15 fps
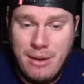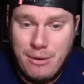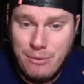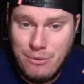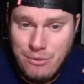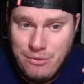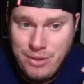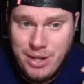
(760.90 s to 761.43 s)

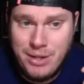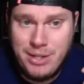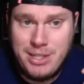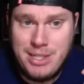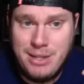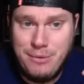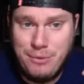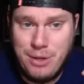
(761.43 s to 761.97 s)
Very
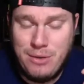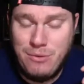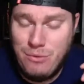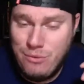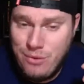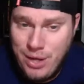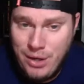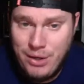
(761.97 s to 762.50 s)
different,
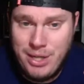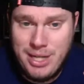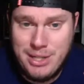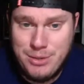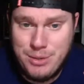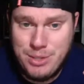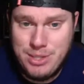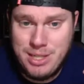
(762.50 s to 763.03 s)
very
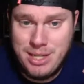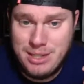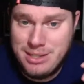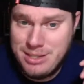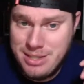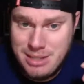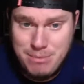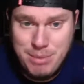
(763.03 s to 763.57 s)
interesting.
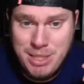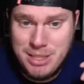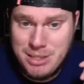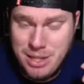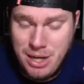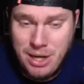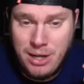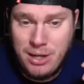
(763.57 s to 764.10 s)

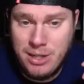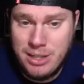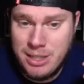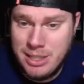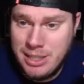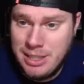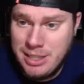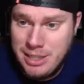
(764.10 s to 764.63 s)
Symbiotes are
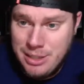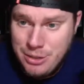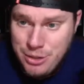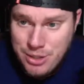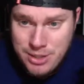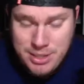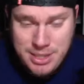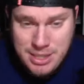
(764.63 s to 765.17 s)

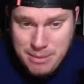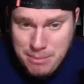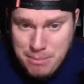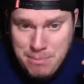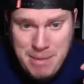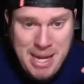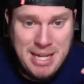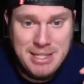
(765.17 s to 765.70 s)
just an
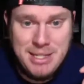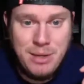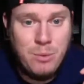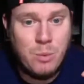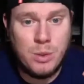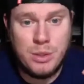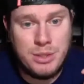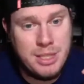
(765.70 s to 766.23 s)

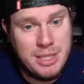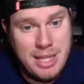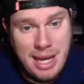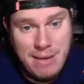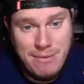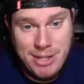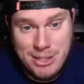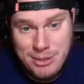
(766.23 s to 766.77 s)
amazing world to
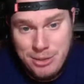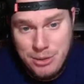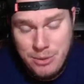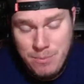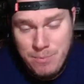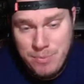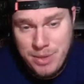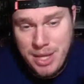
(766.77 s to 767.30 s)
dive
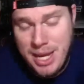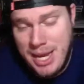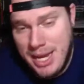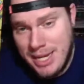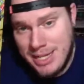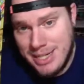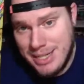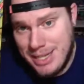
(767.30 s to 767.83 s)
into,
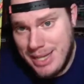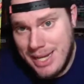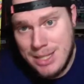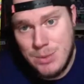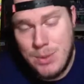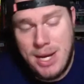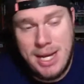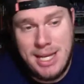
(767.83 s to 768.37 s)
and
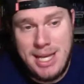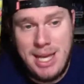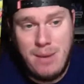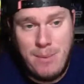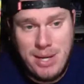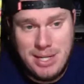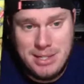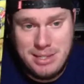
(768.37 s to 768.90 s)
that's why I
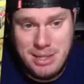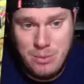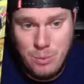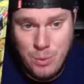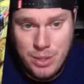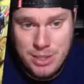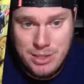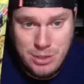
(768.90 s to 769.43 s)
can't wait to see
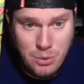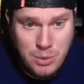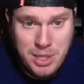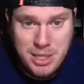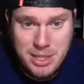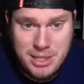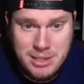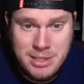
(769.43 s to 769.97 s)
what
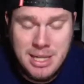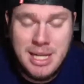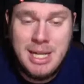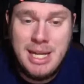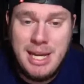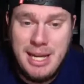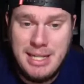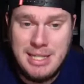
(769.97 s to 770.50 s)
Sony does
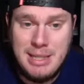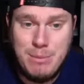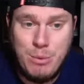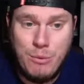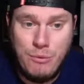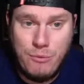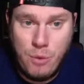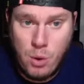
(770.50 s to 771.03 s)
as they
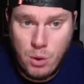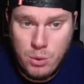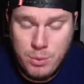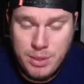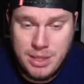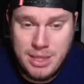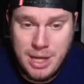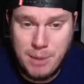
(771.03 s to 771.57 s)
move forward
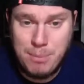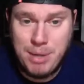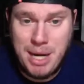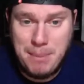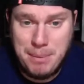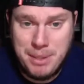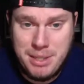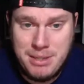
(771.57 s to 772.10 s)
with their
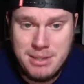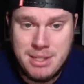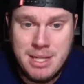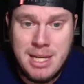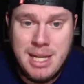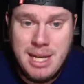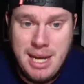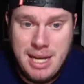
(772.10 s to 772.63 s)
properties
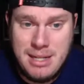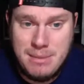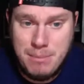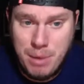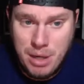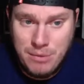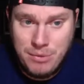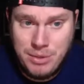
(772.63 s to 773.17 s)

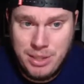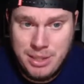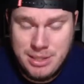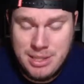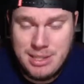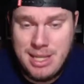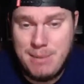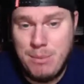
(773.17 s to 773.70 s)
and Marvel
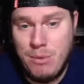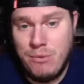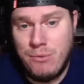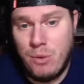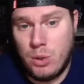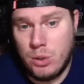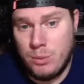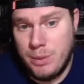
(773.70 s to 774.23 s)
does as they move
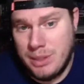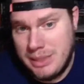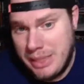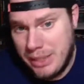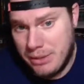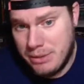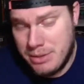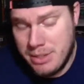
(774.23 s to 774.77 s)
forward with
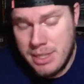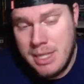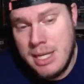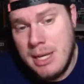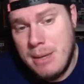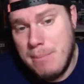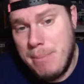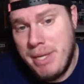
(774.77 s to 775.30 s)
theirs.
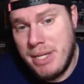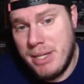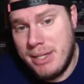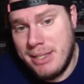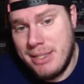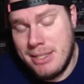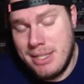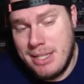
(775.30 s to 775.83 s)

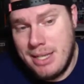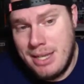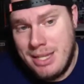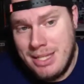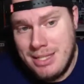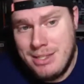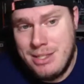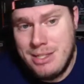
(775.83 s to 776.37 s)
Because
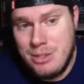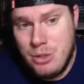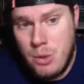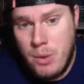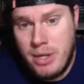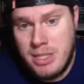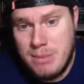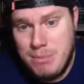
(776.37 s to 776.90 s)
this is
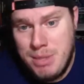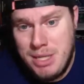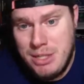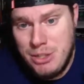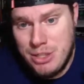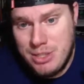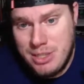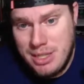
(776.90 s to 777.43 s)
going to
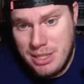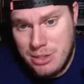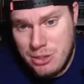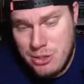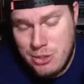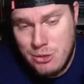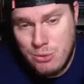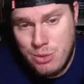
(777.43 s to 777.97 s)
be just an
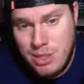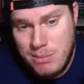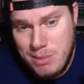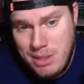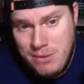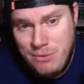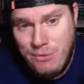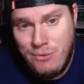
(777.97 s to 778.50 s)

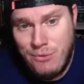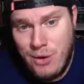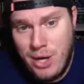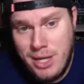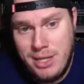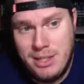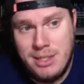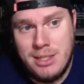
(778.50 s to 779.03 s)
extremely
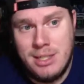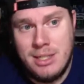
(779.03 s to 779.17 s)
fun